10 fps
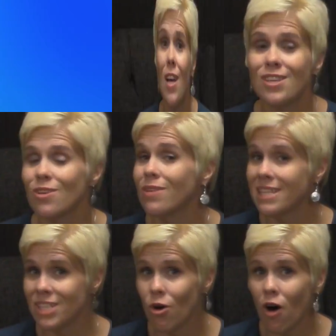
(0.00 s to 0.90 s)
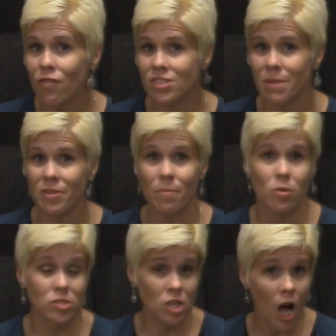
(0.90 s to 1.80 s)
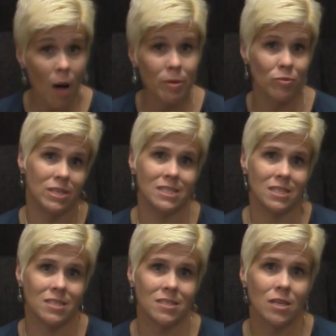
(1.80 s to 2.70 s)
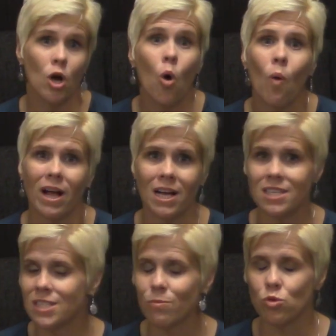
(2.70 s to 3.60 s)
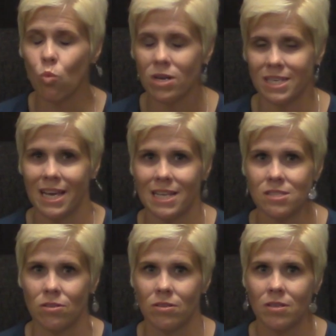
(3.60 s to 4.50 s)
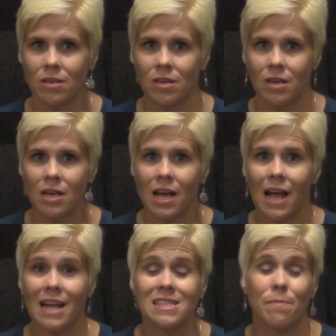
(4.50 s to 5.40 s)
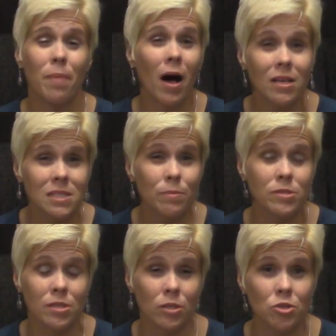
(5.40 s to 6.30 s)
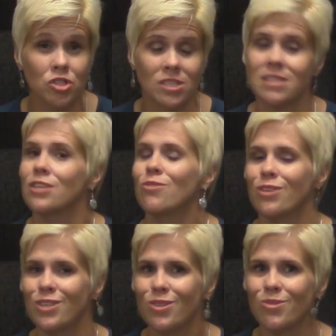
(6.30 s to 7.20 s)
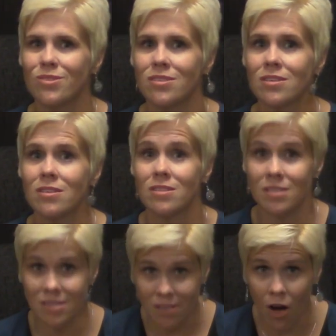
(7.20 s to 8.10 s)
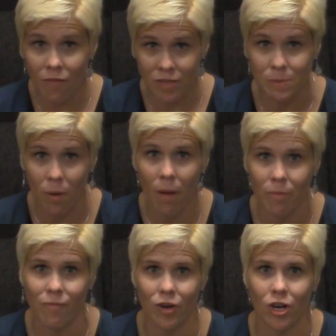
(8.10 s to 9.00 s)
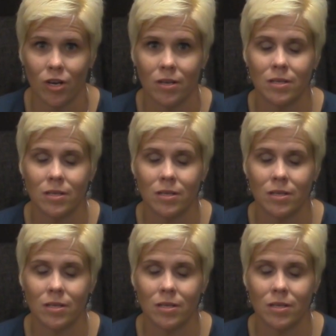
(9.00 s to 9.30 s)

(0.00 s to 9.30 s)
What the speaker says: So let's go over some of the most common reasons why customers want to cancel and some possible solutions that you could use to solve this problem for her.